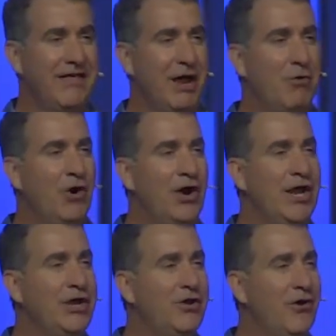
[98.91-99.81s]
that we're
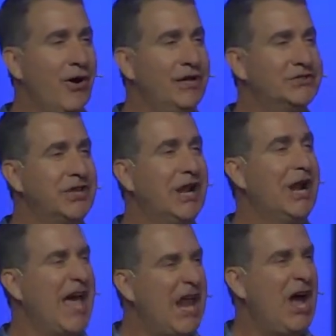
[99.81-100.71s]
encouraged to
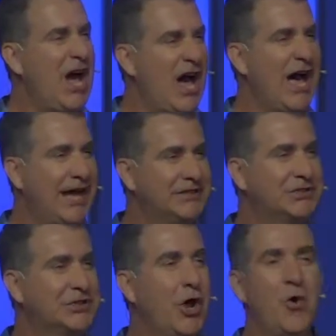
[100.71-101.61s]
let
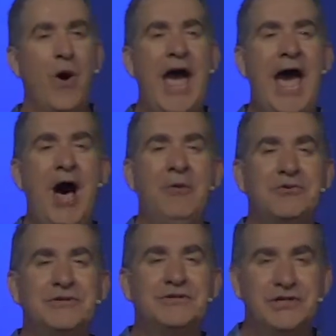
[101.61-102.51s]
us go out
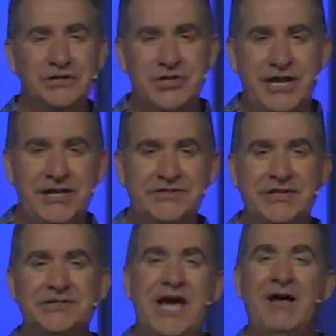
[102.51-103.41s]
to
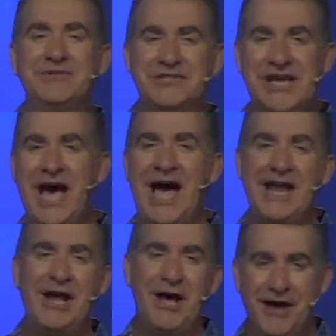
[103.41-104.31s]
Jesus
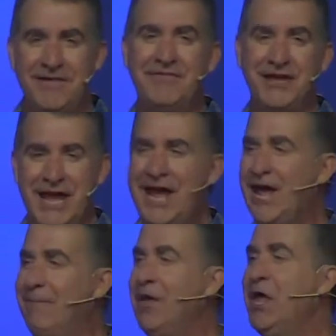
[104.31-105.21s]
outside of the
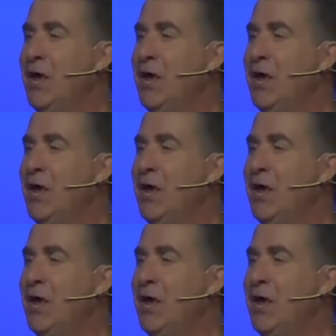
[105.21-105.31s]
camp